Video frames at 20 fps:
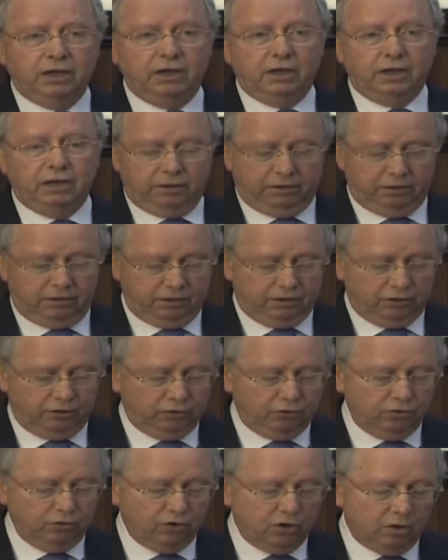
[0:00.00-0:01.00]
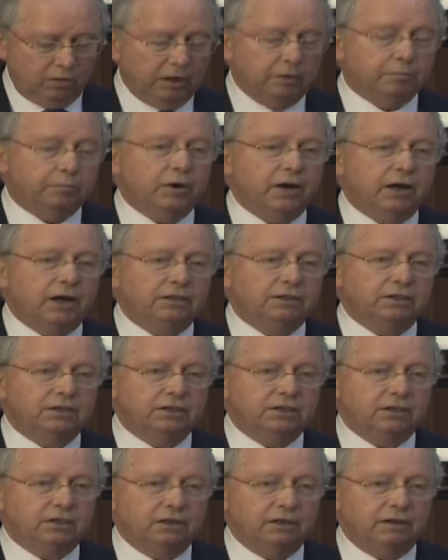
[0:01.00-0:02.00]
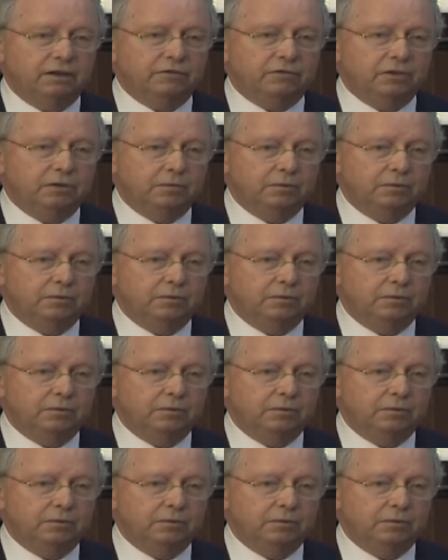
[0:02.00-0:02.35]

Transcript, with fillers: uh, the, the, two Nobel Prizes of